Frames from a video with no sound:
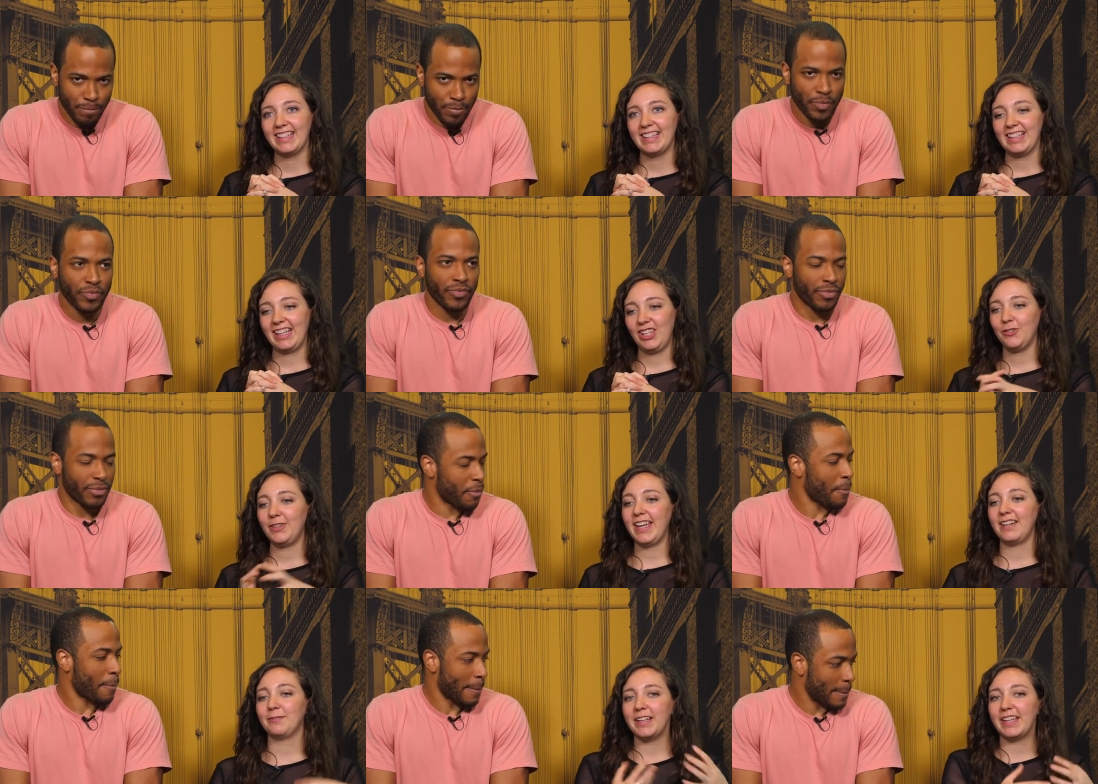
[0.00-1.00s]
Speaker 1: like you
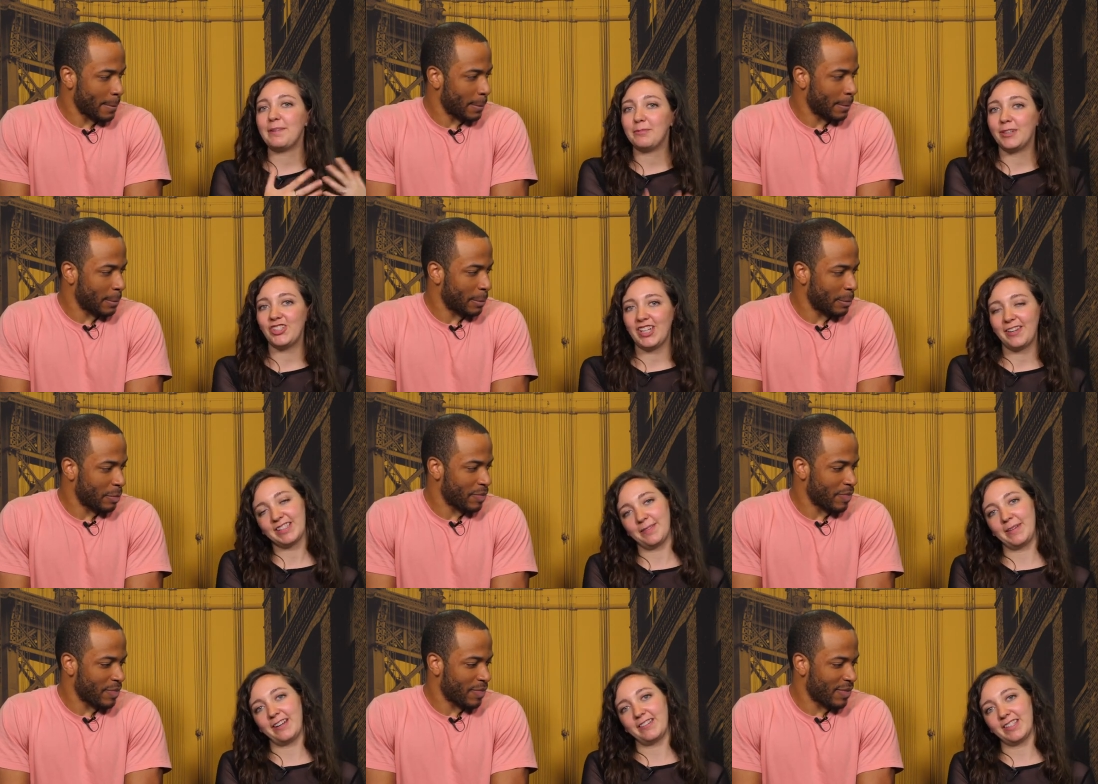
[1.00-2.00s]
can really appreciate what
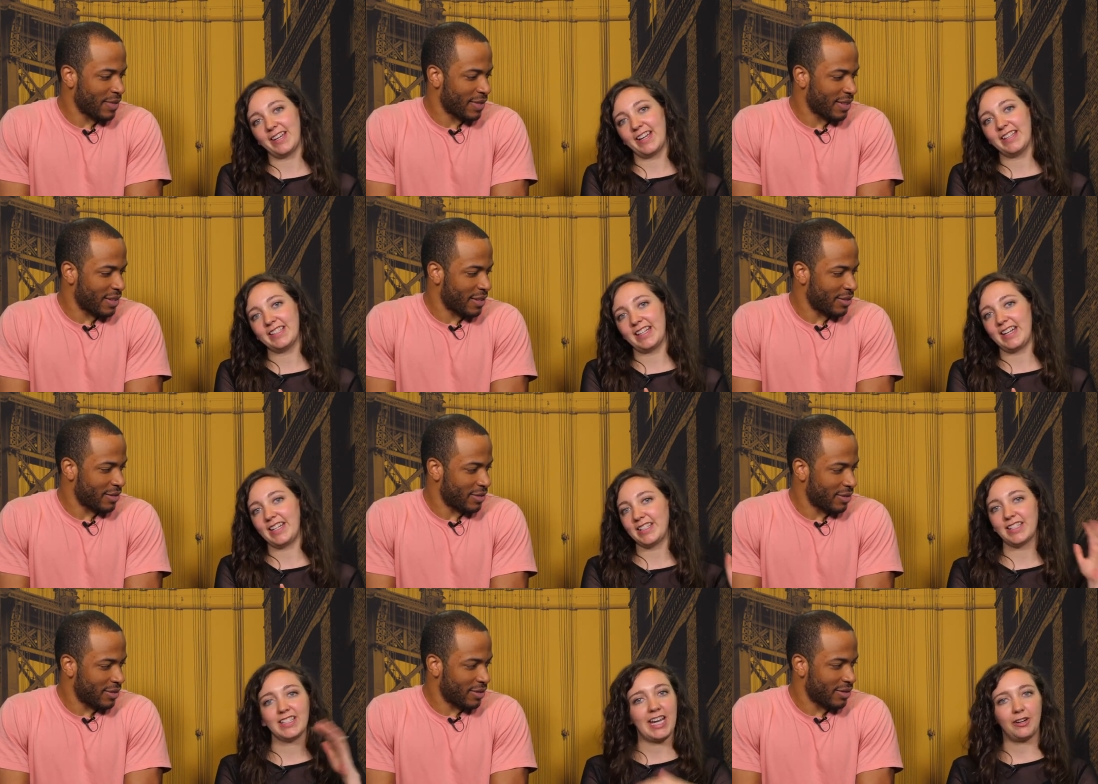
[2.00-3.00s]
someone else does and it
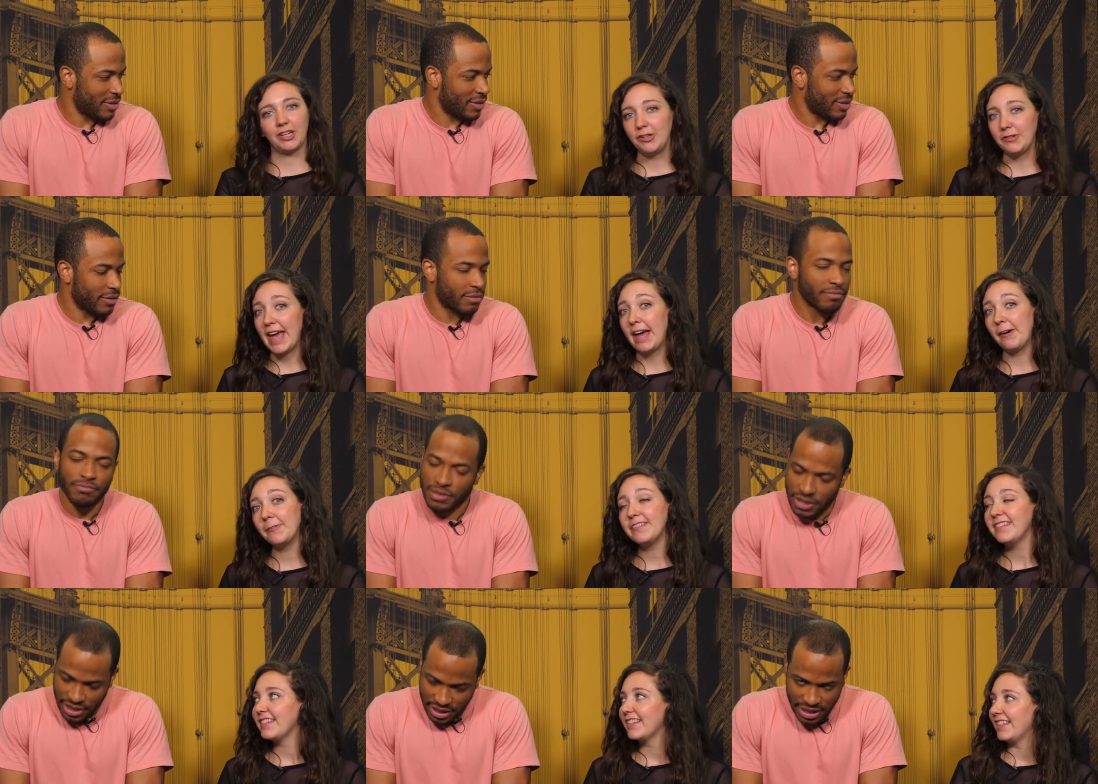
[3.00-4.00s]
doesn't tear you
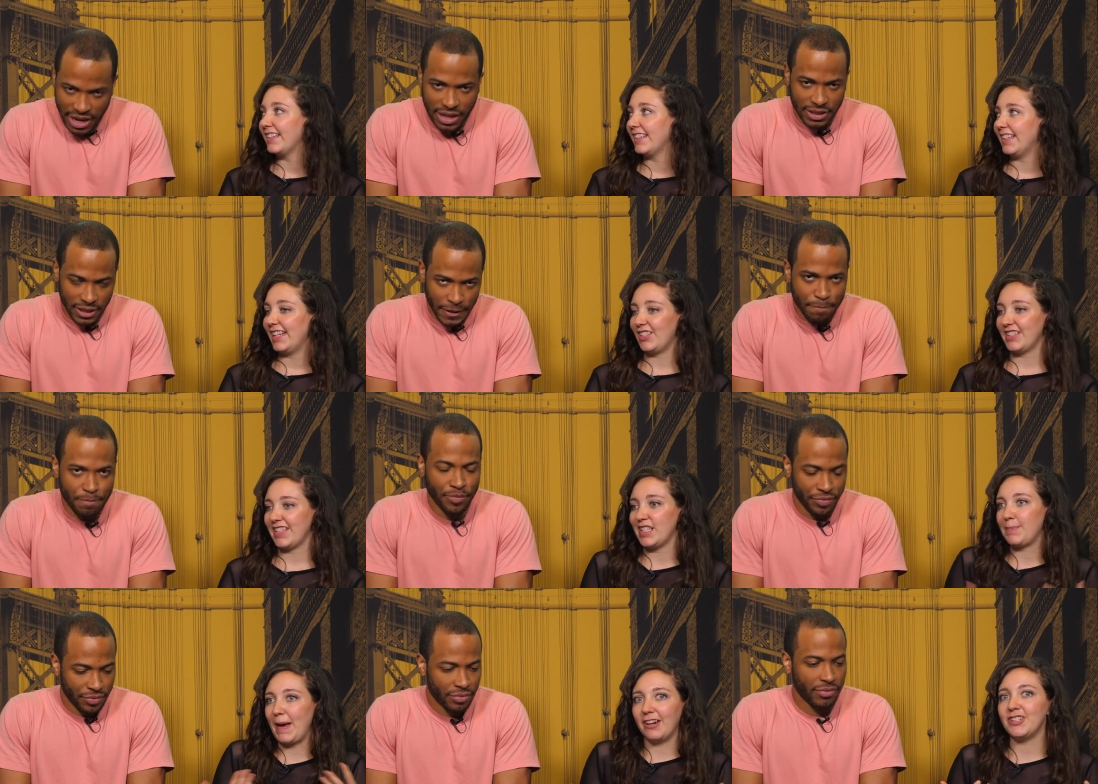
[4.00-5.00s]
down. Exactly. It just
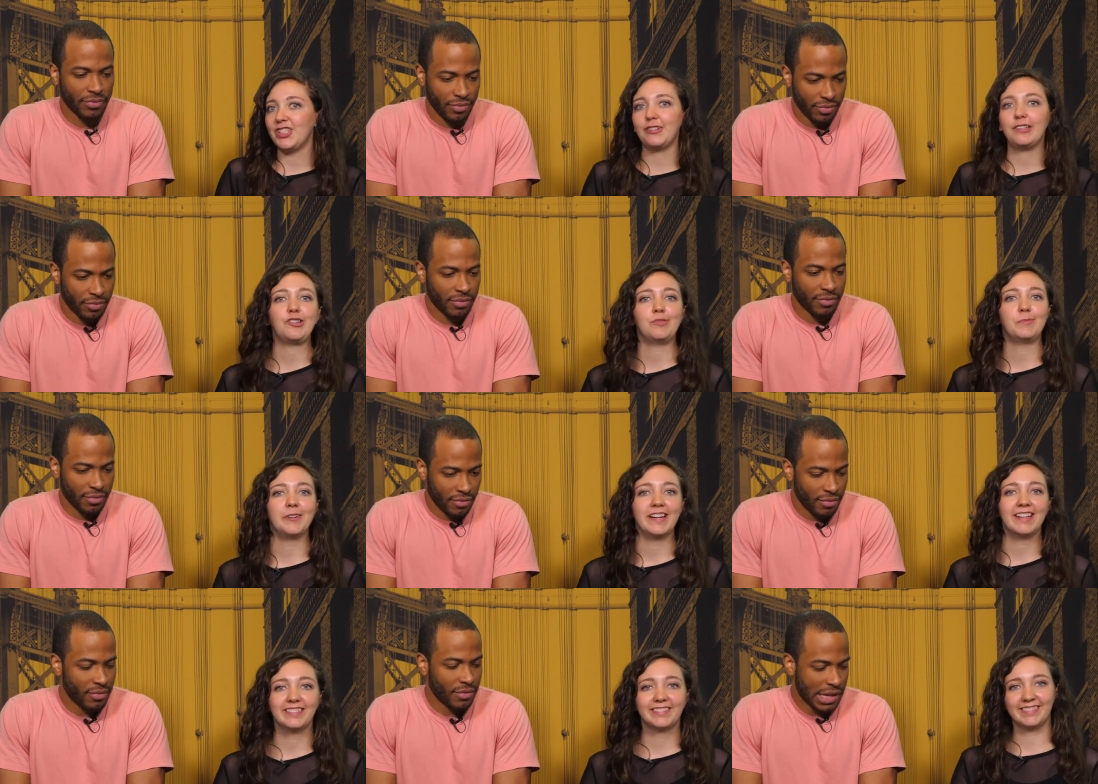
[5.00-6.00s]
inspires you to do
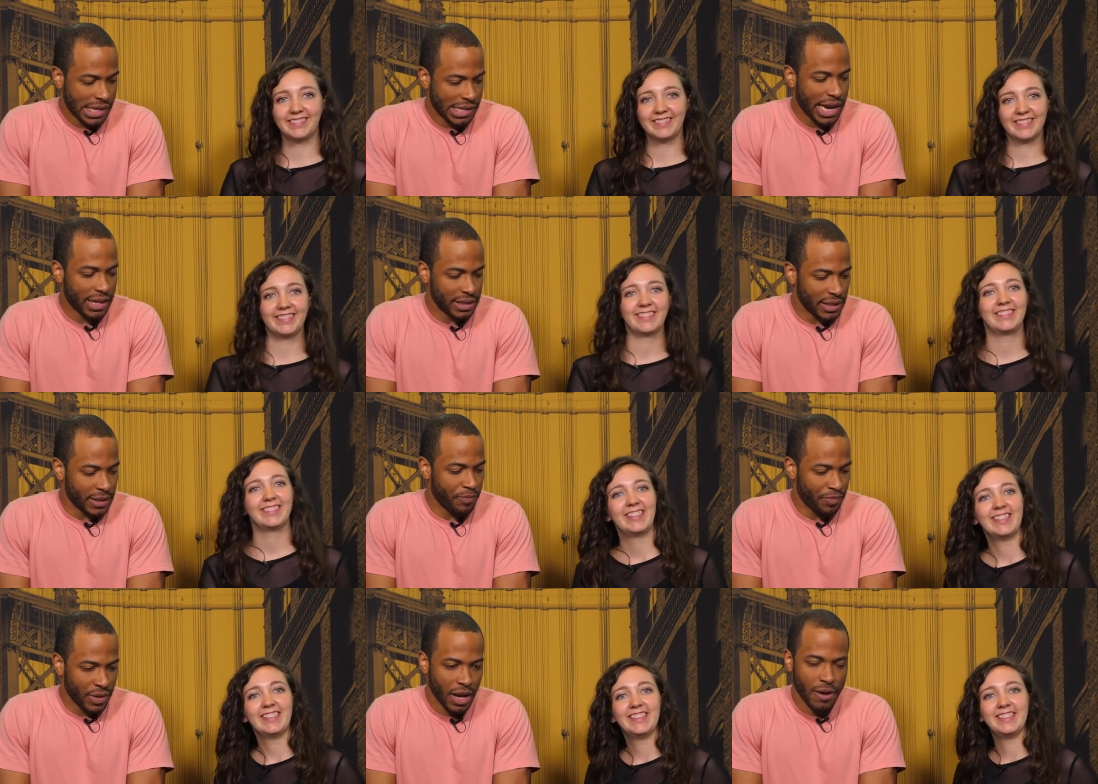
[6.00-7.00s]
more.
Speaker 2: Exactly.
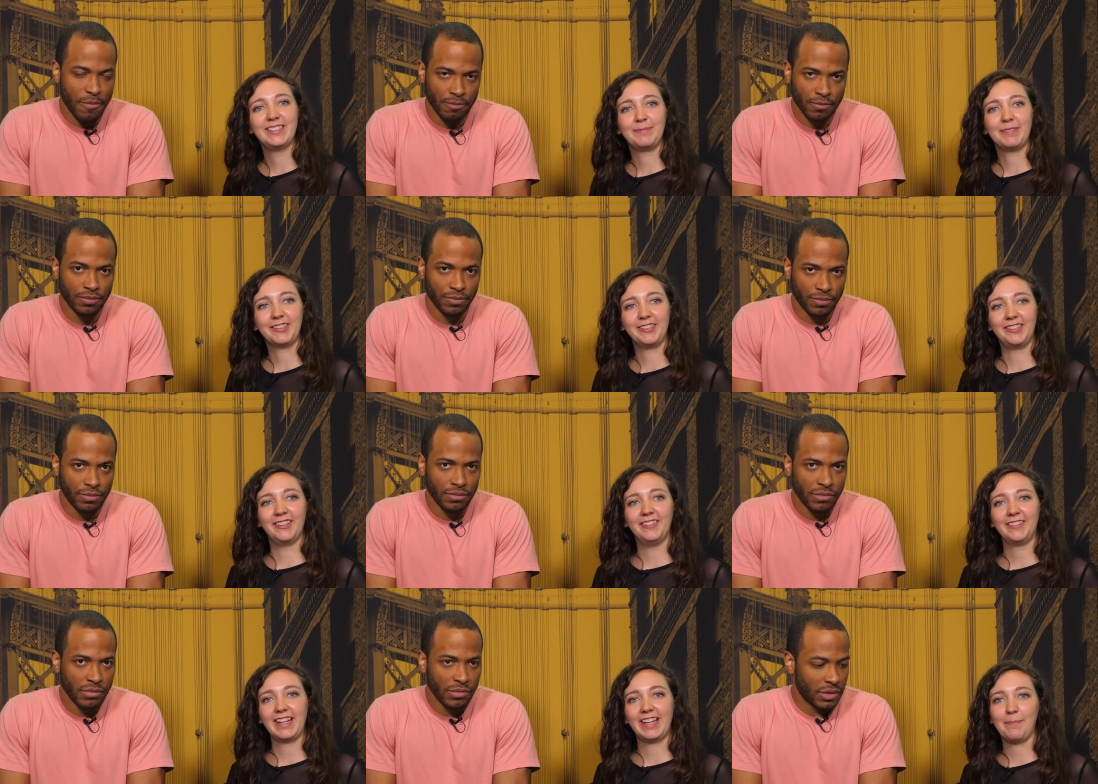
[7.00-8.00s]
Yeah. Super
Speaker 1: cool.
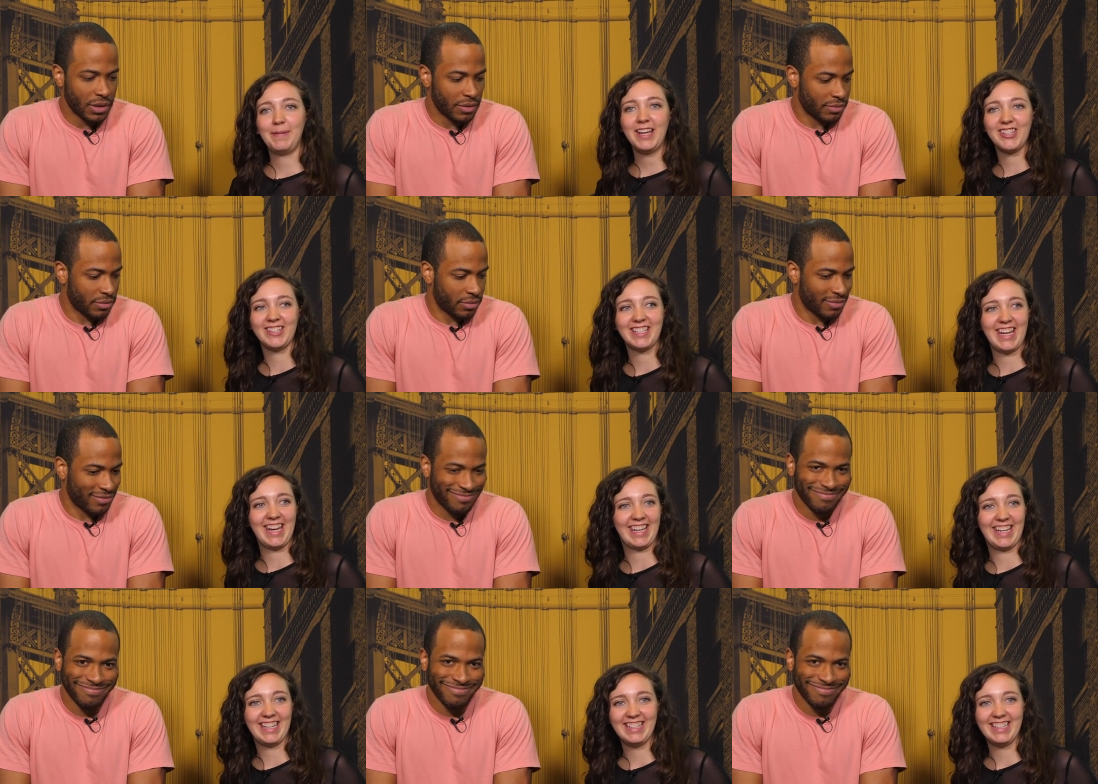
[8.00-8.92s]
We're getting our pictures taken.